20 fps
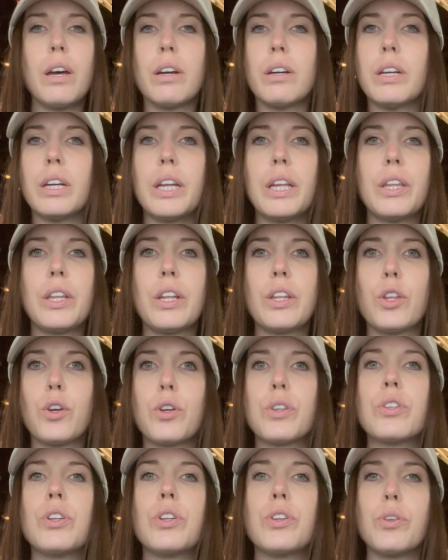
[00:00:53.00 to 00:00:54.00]
And they're
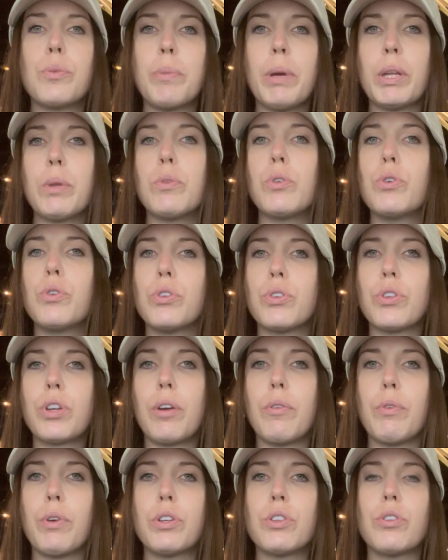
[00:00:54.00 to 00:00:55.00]
continuing to make new
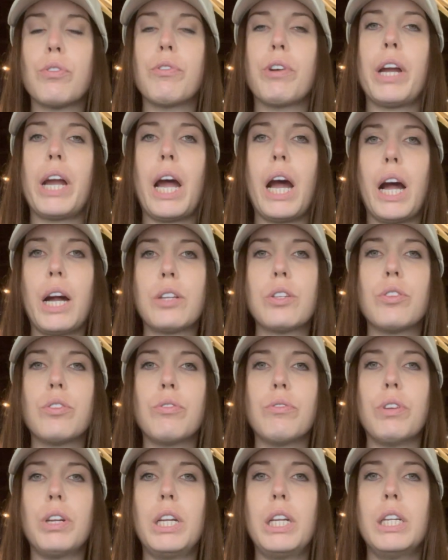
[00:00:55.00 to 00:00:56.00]
discoveries. They're very
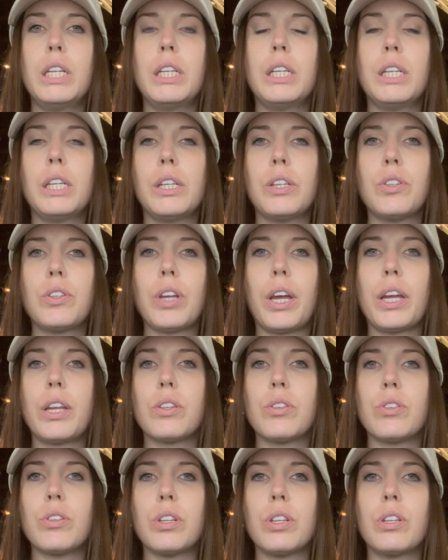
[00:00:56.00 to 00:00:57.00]
active in
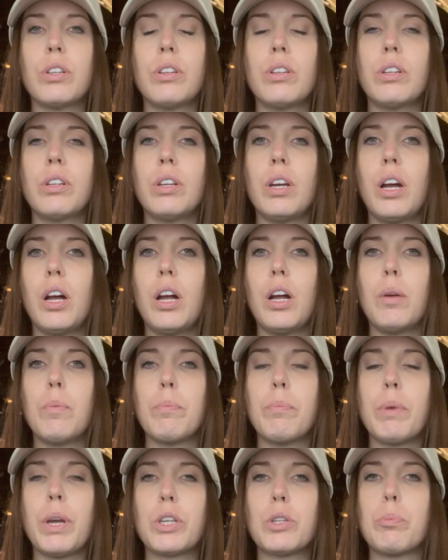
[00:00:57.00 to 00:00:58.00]
science and
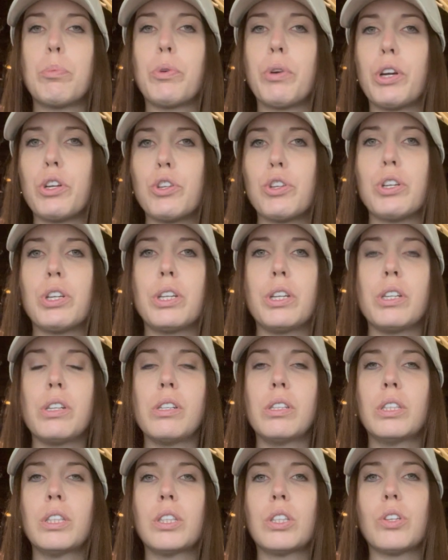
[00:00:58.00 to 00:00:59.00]
exploration
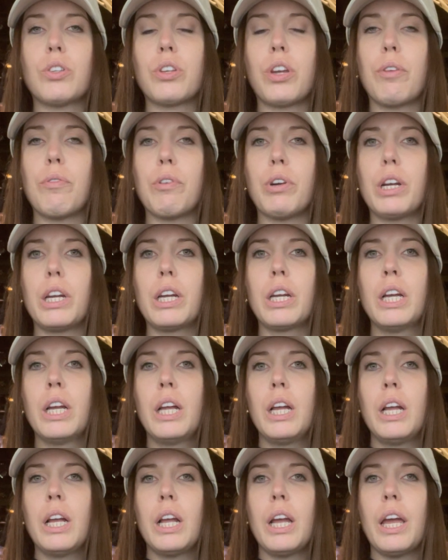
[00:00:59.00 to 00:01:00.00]
and discovery.
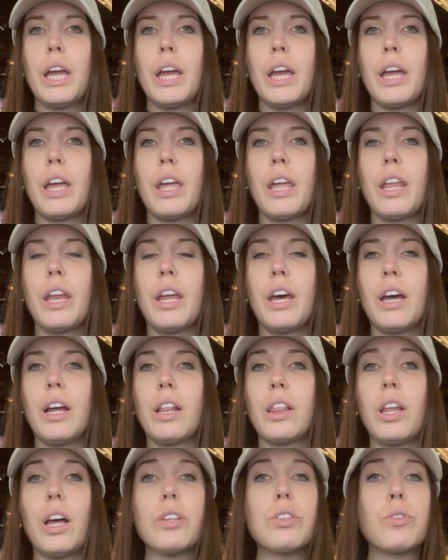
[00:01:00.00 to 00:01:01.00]

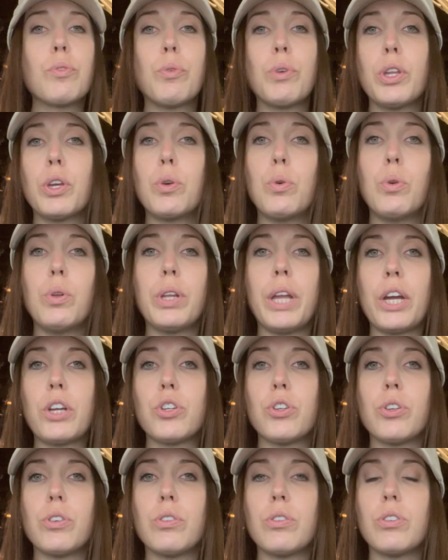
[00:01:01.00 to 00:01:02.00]
And lots of really cool
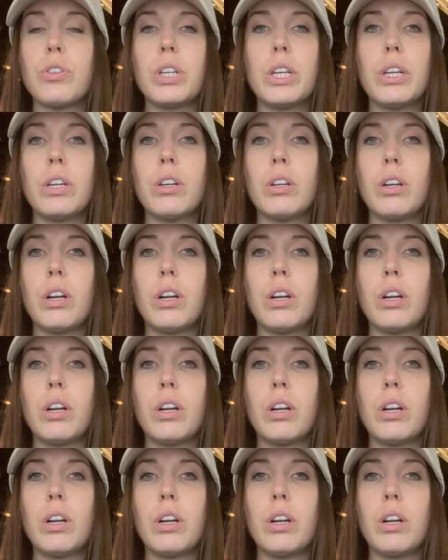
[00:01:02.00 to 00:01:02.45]
lecturers here.